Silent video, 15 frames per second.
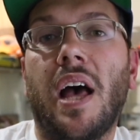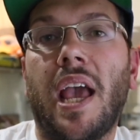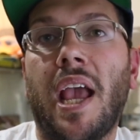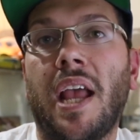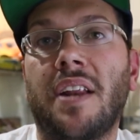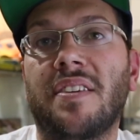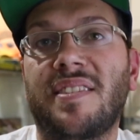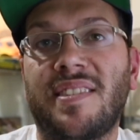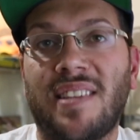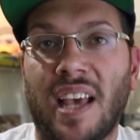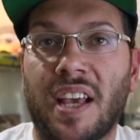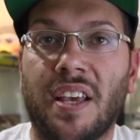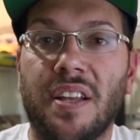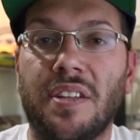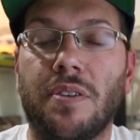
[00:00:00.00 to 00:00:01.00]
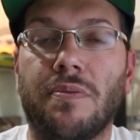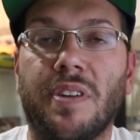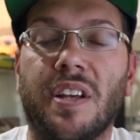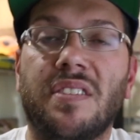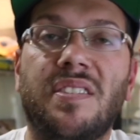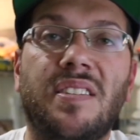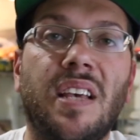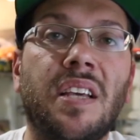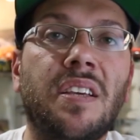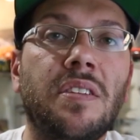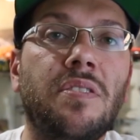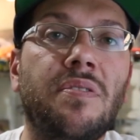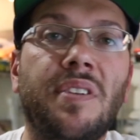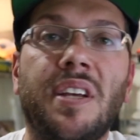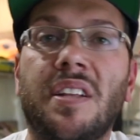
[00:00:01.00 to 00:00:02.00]
and the second unit.
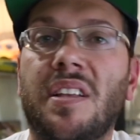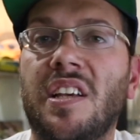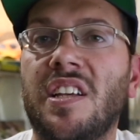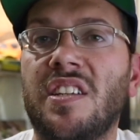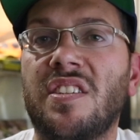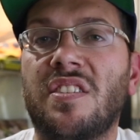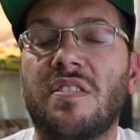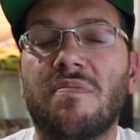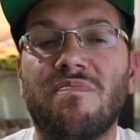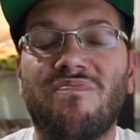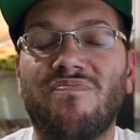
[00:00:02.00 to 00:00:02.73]
Second unit is